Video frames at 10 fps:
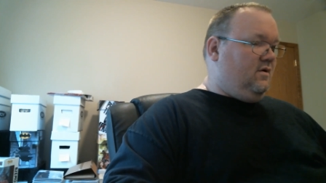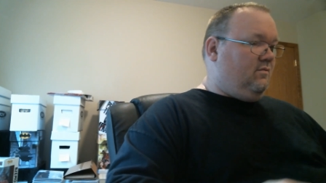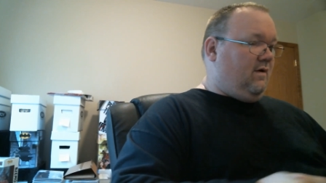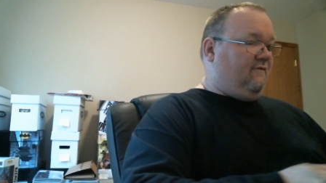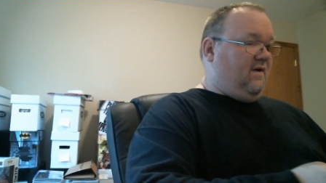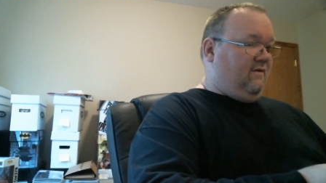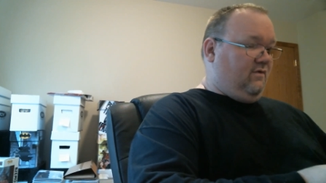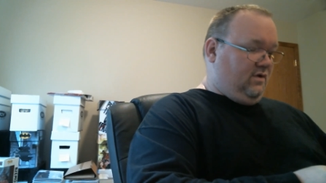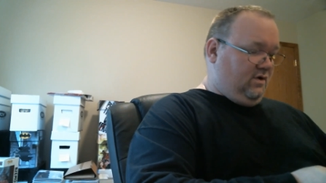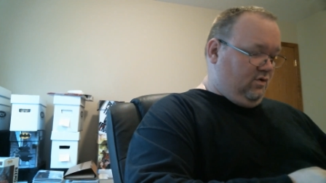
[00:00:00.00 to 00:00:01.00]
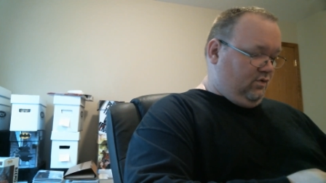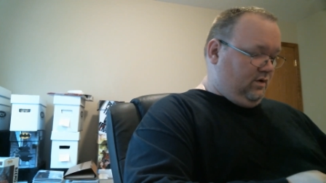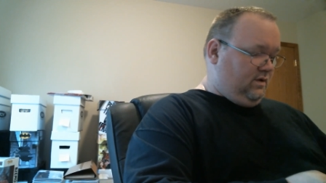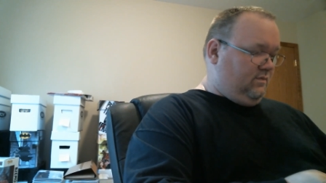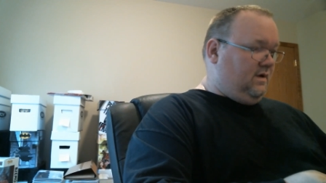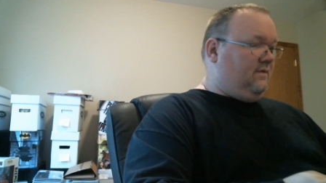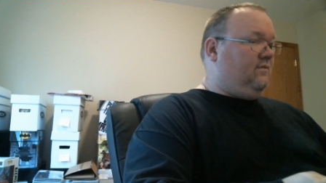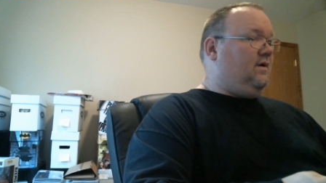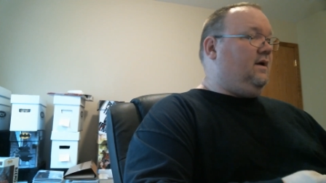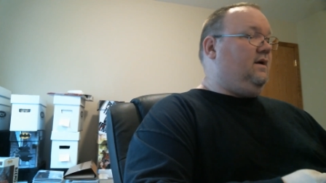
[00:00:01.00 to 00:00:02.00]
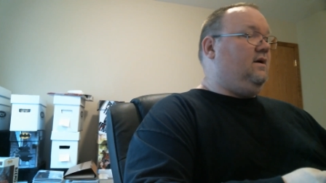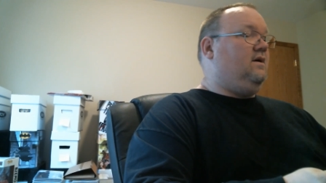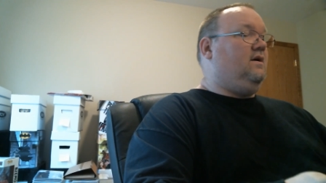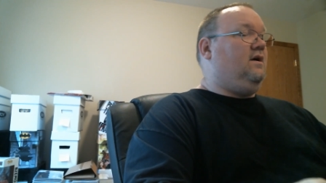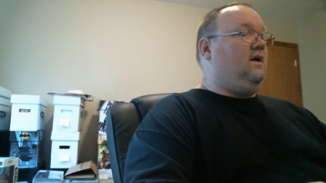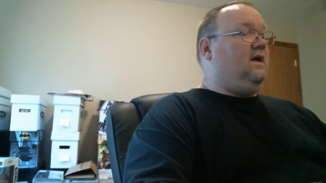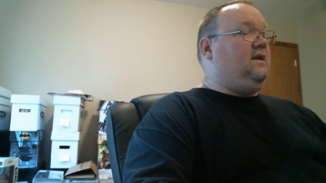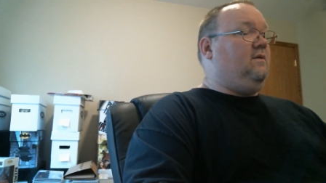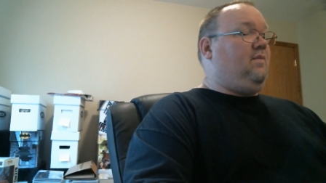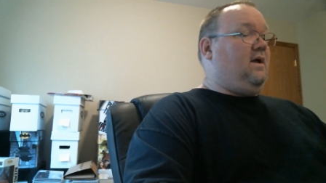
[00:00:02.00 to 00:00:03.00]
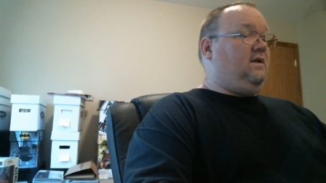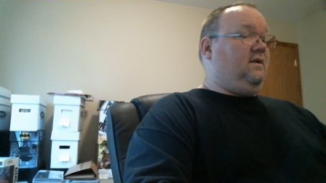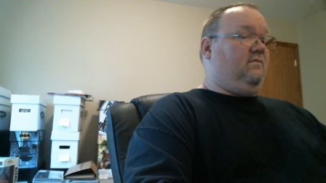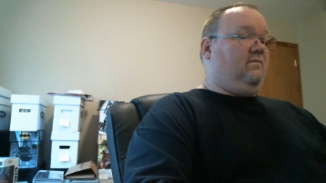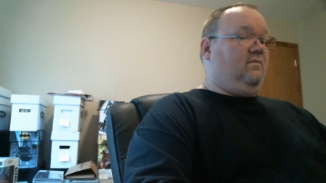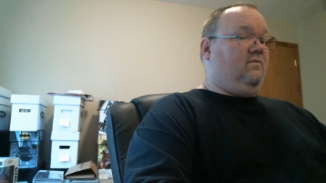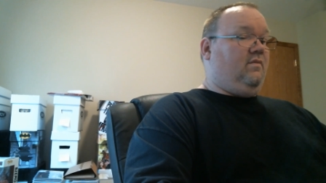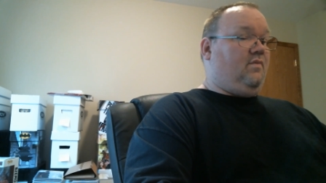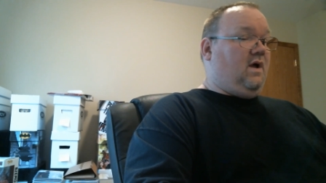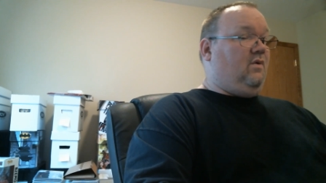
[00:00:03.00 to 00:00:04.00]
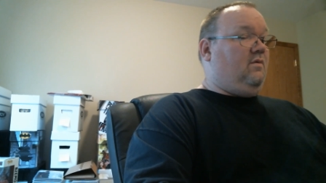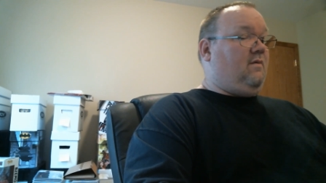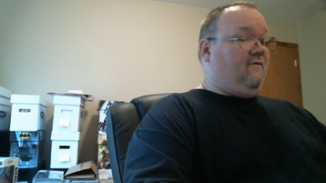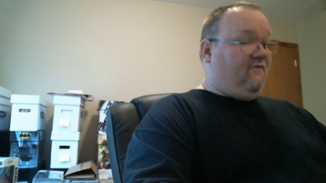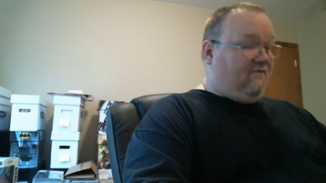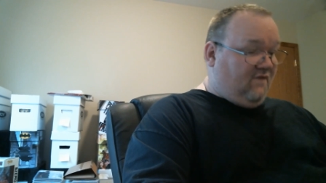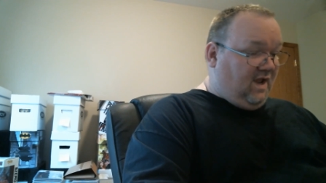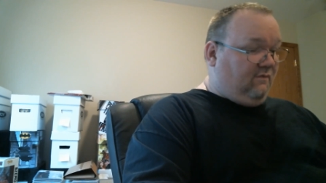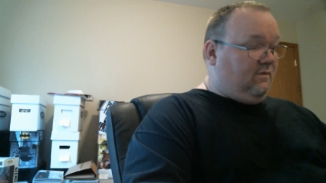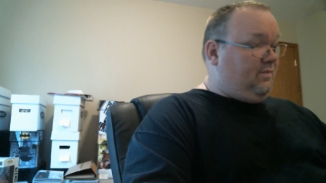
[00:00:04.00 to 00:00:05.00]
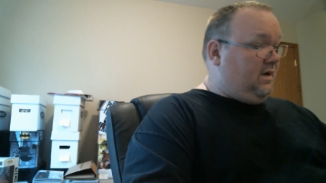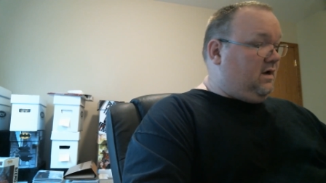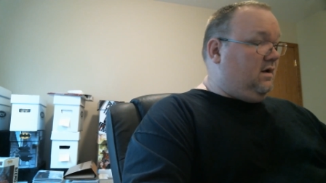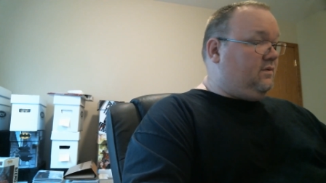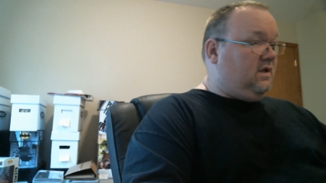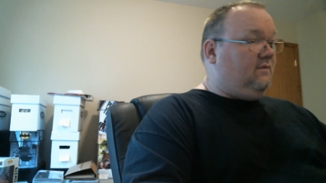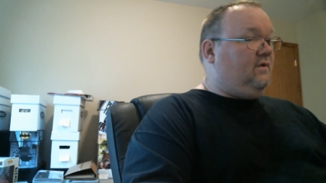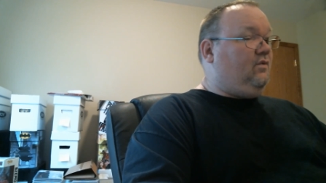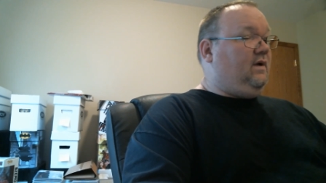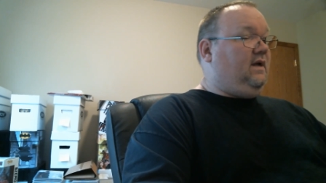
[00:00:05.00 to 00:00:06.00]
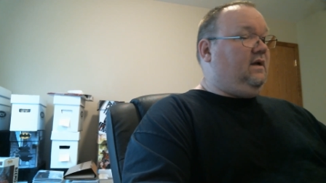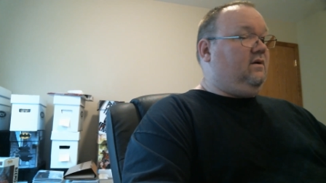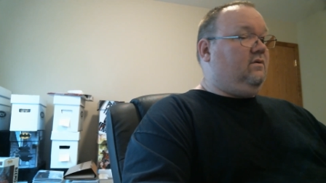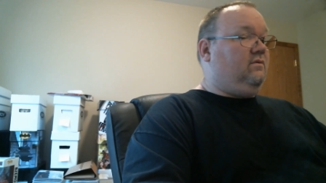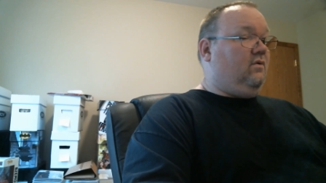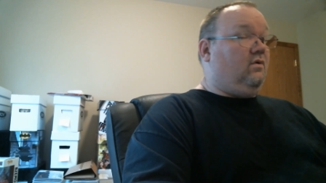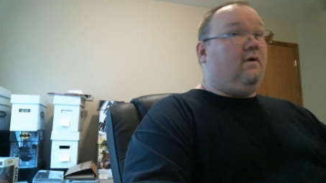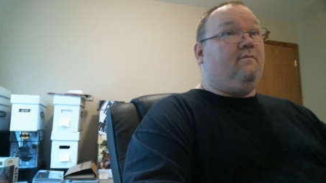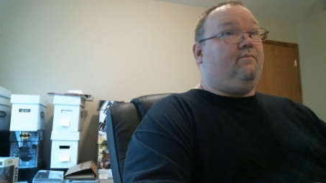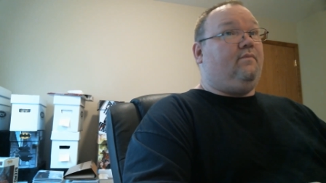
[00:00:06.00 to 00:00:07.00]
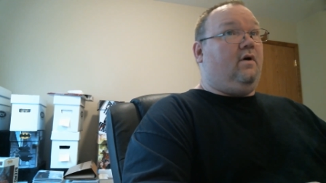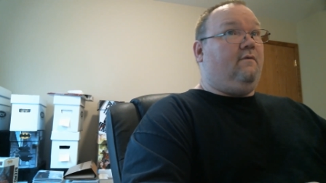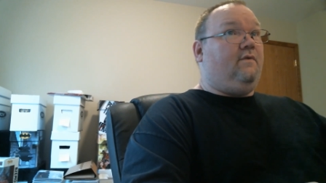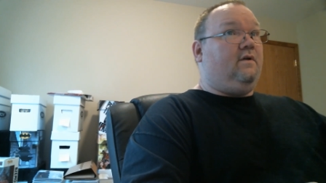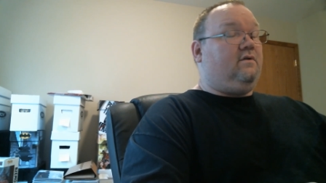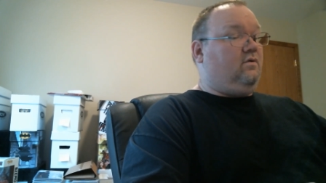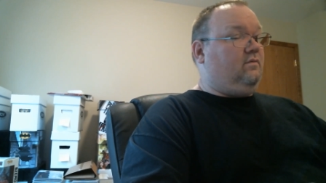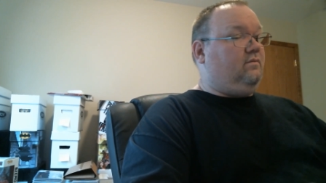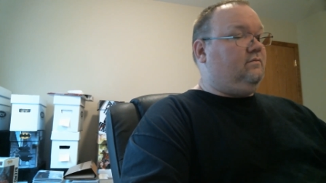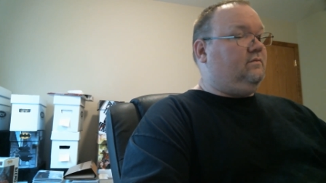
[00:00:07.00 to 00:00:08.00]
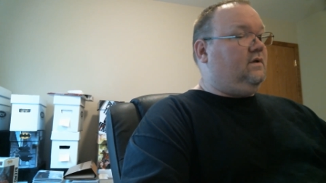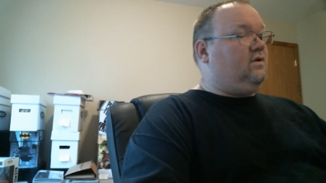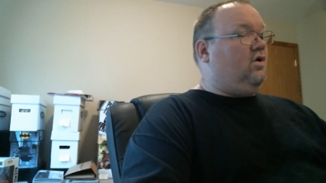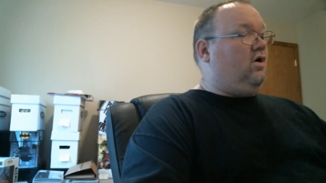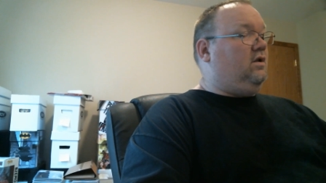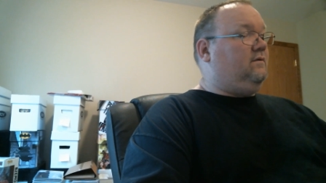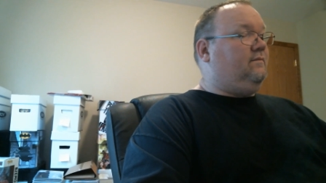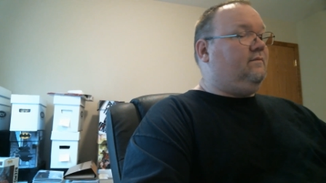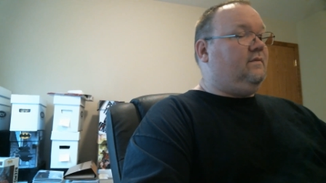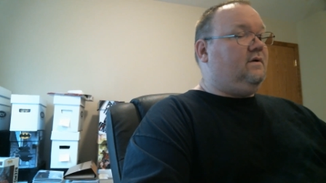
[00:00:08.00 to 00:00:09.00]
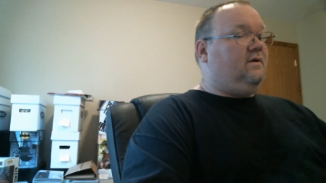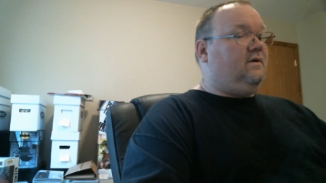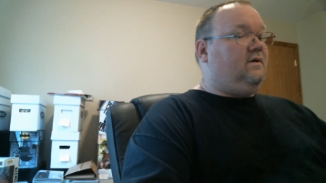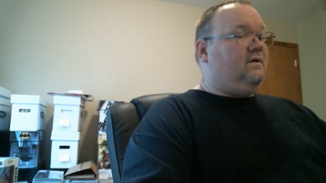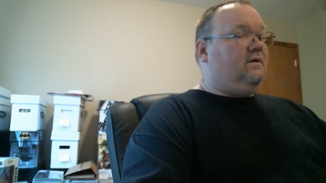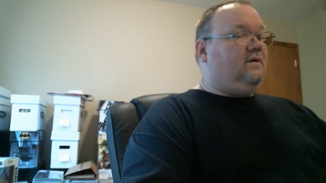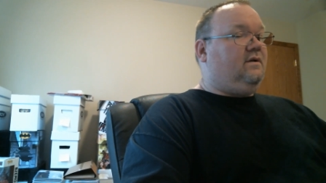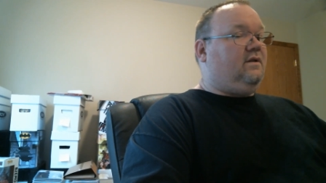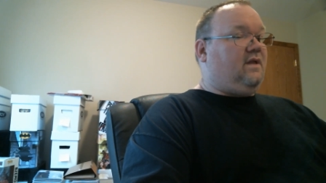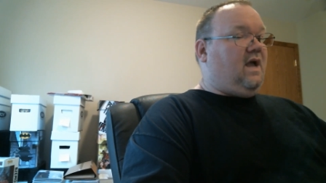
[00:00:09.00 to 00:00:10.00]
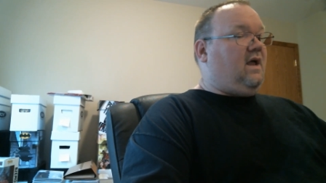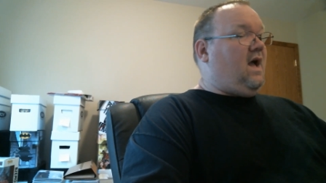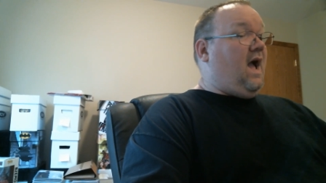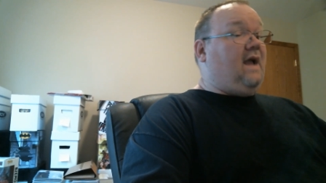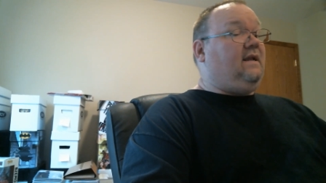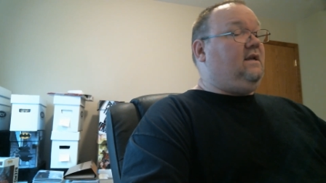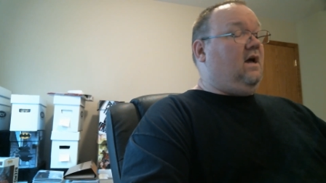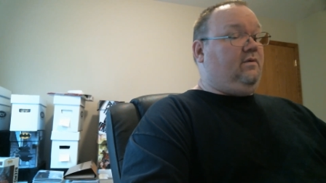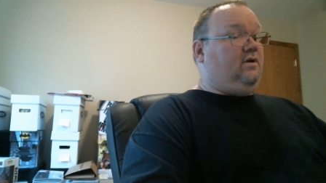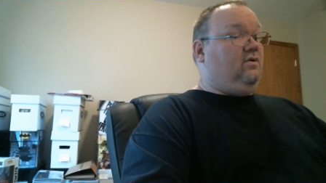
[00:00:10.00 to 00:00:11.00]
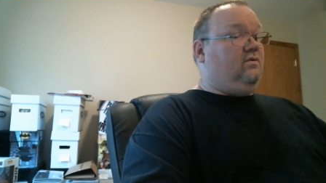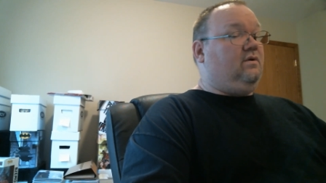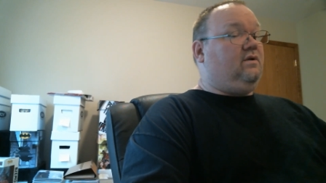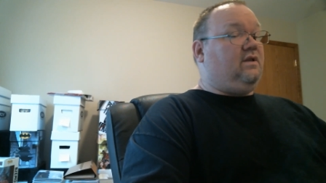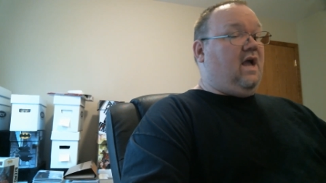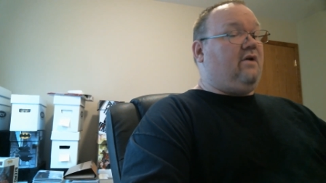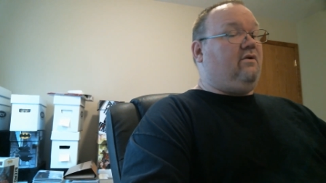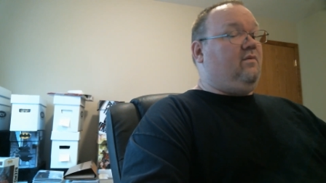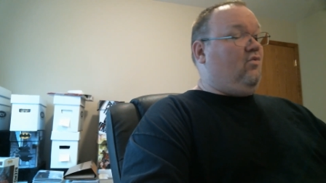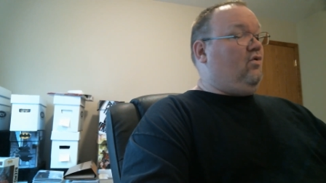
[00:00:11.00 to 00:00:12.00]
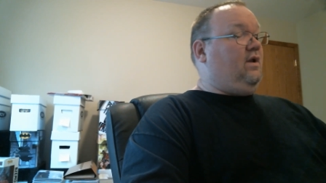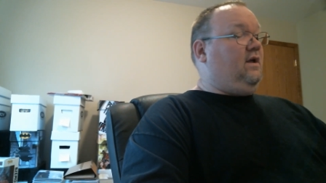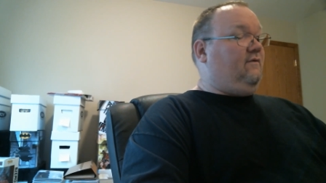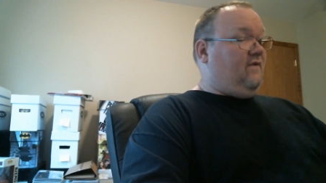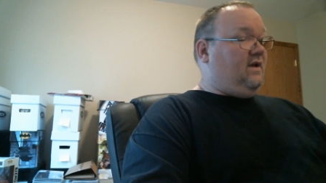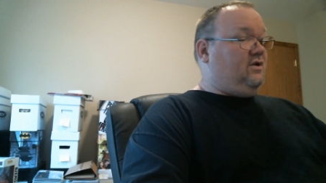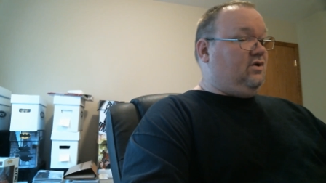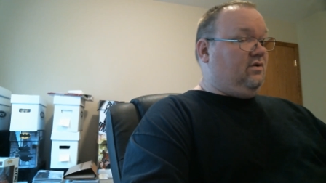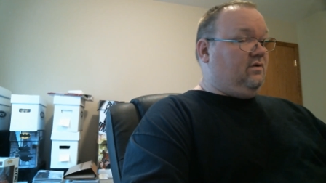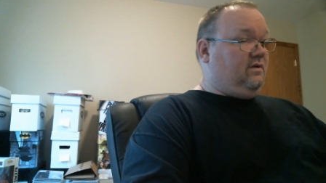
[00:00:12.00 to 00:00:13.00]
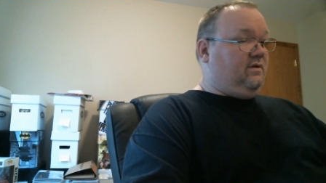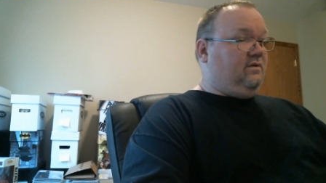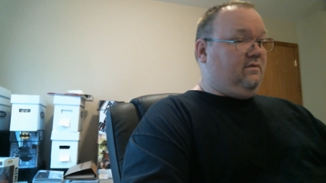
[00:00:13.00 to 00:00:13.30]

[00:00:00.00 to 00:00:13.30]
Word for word: My favorite new my my independent, probably one of my favorite pickups of the week or of, of this this haul. Sat IDW Saturday Morning Adventures,